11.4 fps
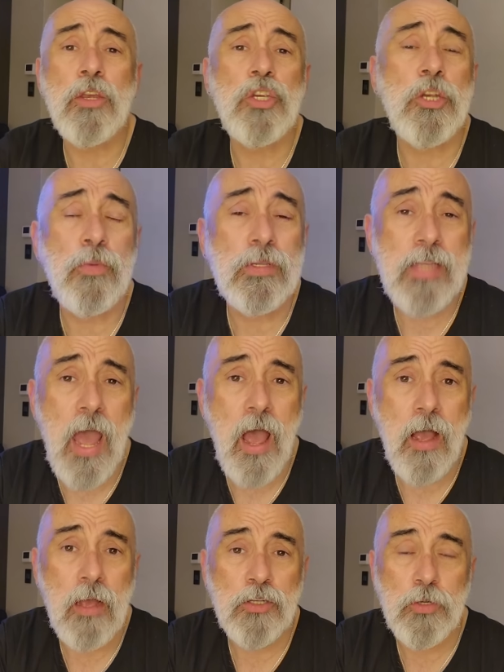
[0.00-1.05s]
she was
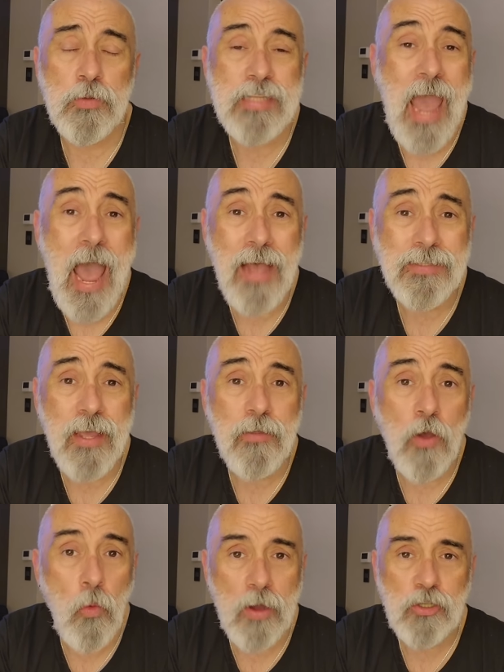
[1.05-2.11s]
asking
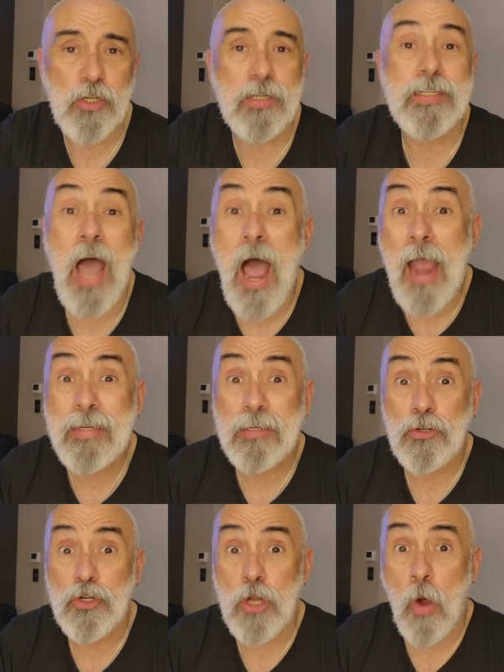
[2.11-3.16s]
the questions I
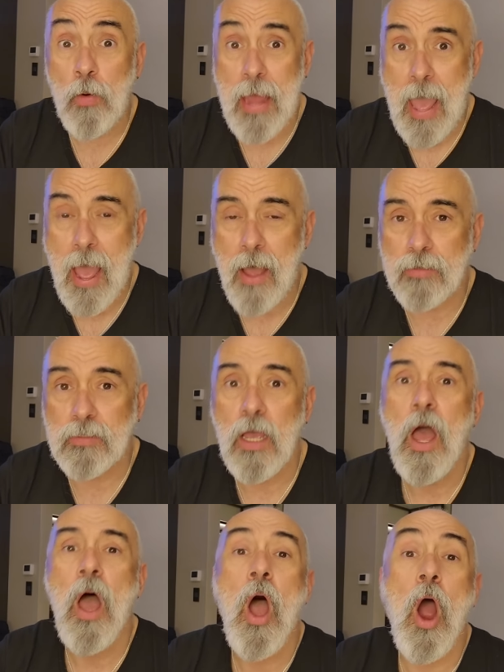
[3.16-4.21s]
didn't know to ask.
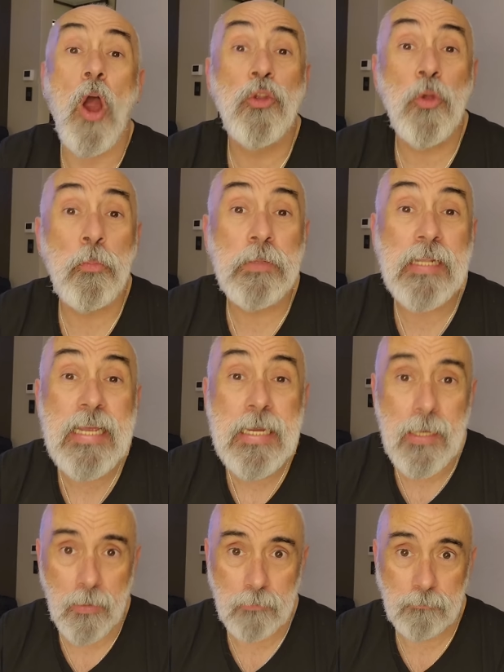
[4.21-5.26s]
Are you
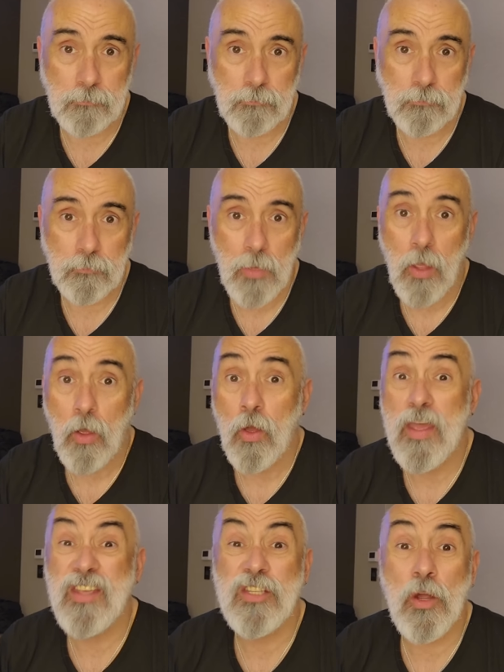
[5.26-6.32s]
bleeding?
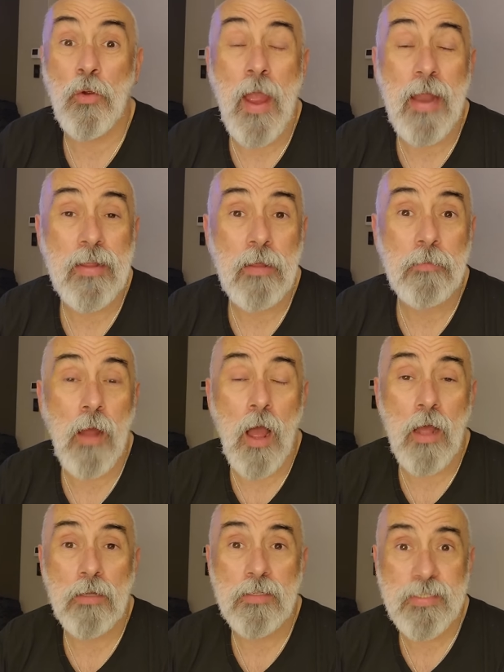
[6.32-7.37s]
Is there any
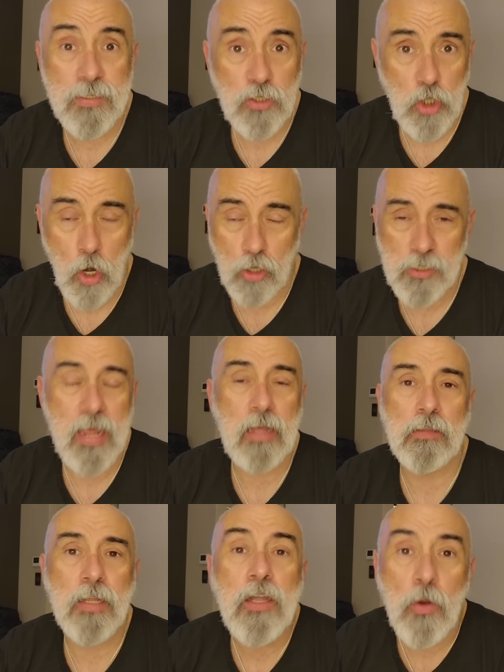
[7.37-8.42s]
discharge?
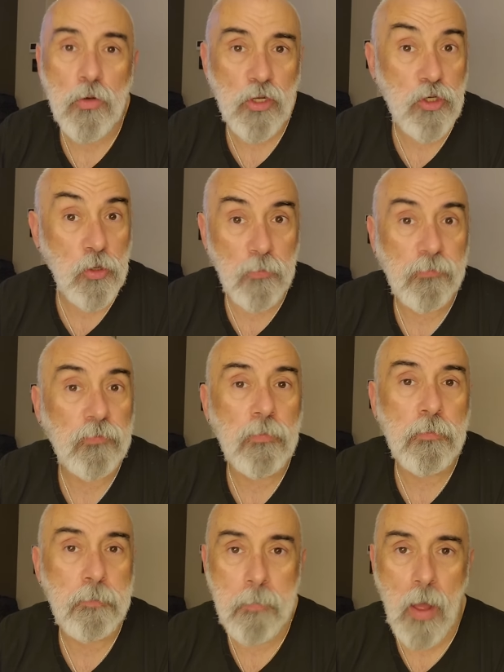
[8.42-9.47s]
Like, you know, did your
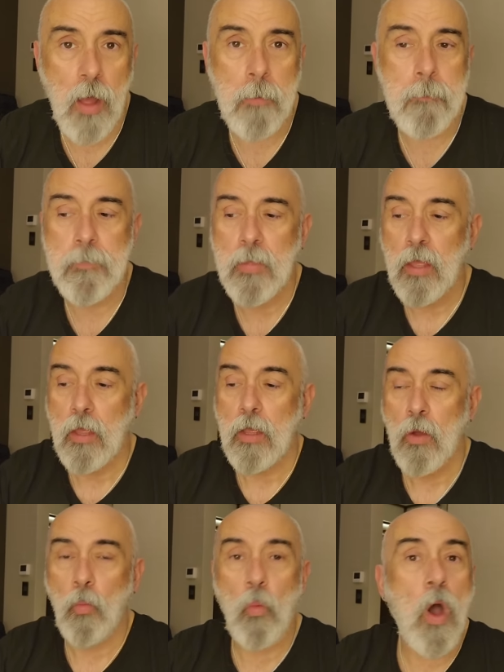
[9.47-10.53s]

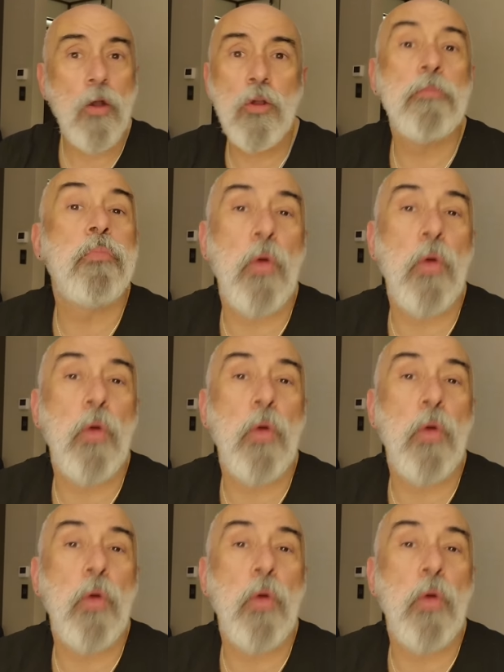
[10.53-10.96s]
water